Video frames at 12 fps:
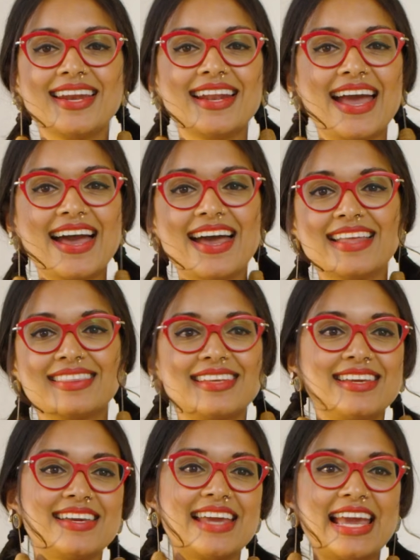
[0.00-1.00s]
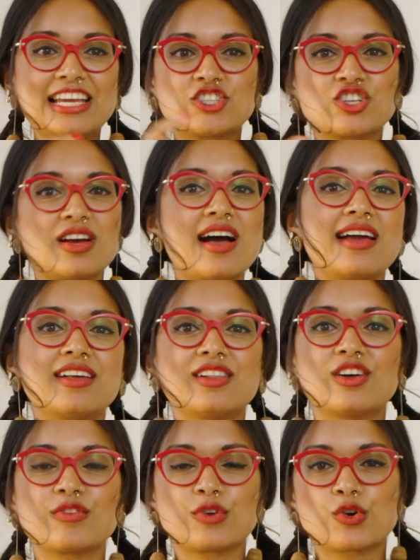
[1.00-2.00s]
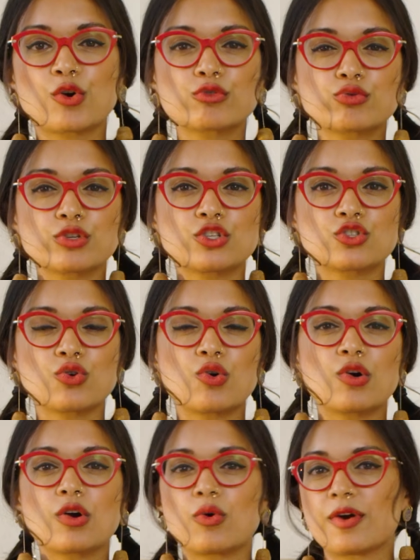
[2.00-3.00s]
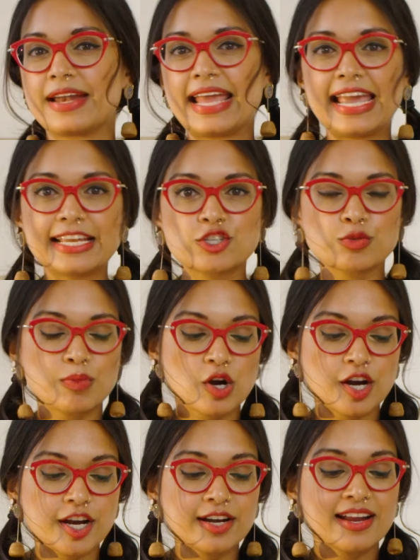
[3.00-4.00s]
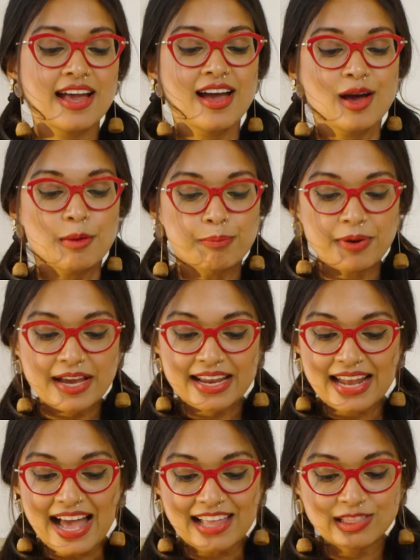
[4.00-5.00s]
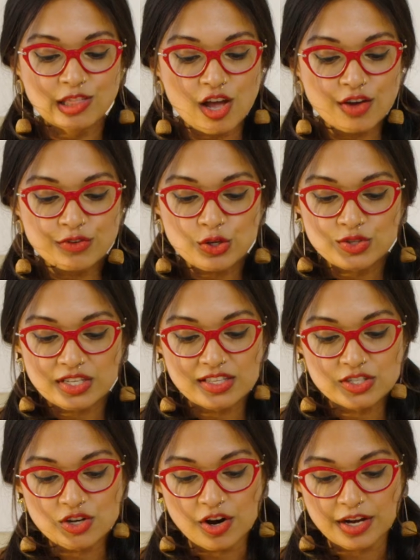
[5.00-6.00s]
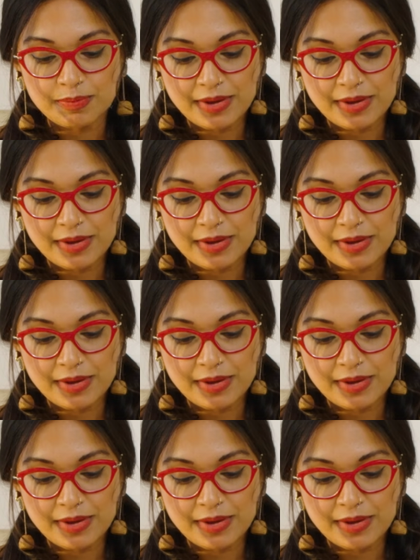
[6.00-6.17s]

it at the Asian aisle of your grocery store or in H Mart. But I love using this curry